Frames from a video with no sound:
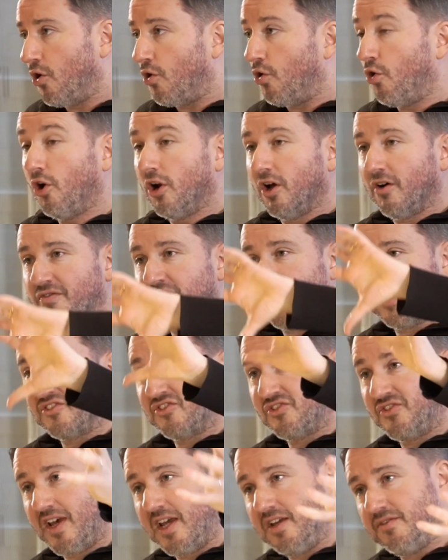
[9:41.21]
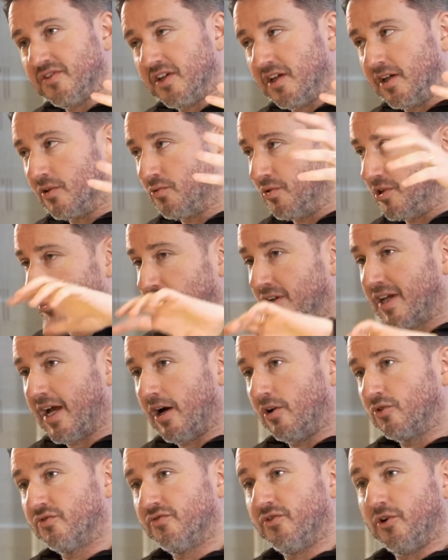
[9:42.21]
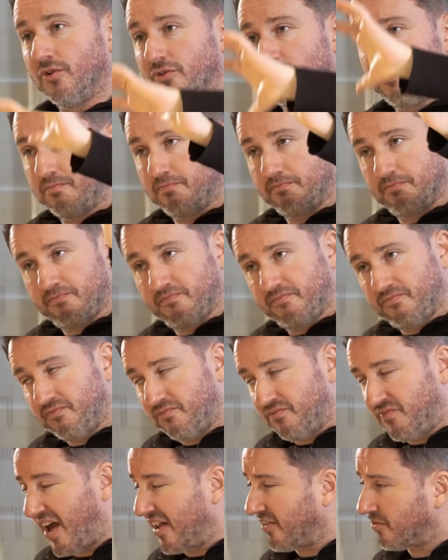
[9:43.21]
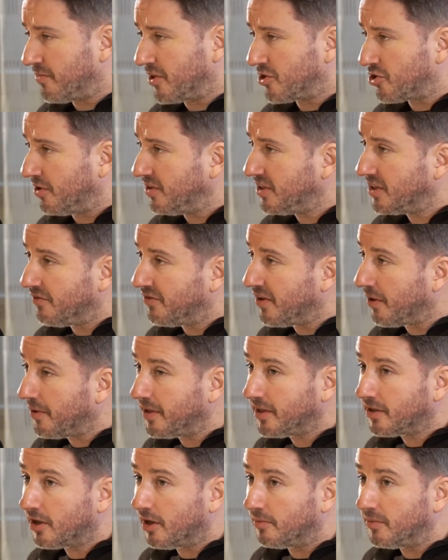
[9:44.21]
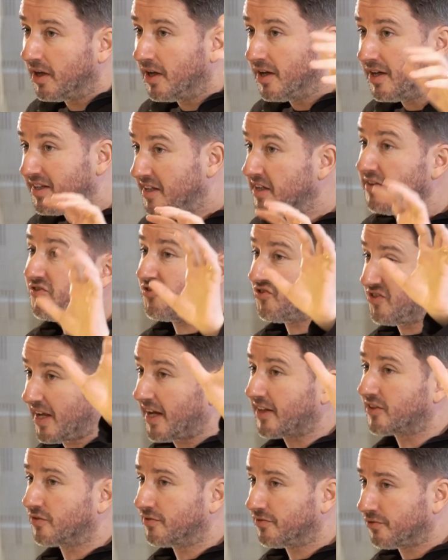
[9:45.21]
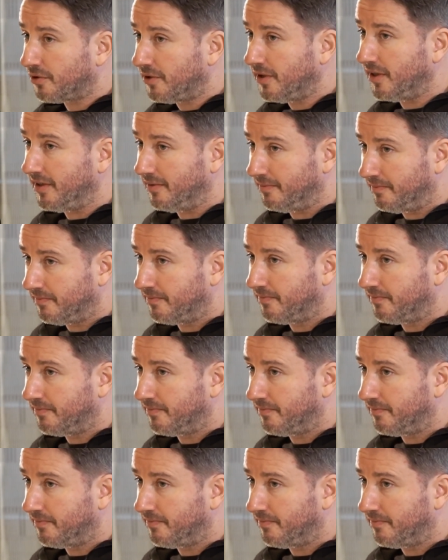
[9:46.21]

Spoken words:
All of that saving, which accounts for the vast majority of their income, is tax-free.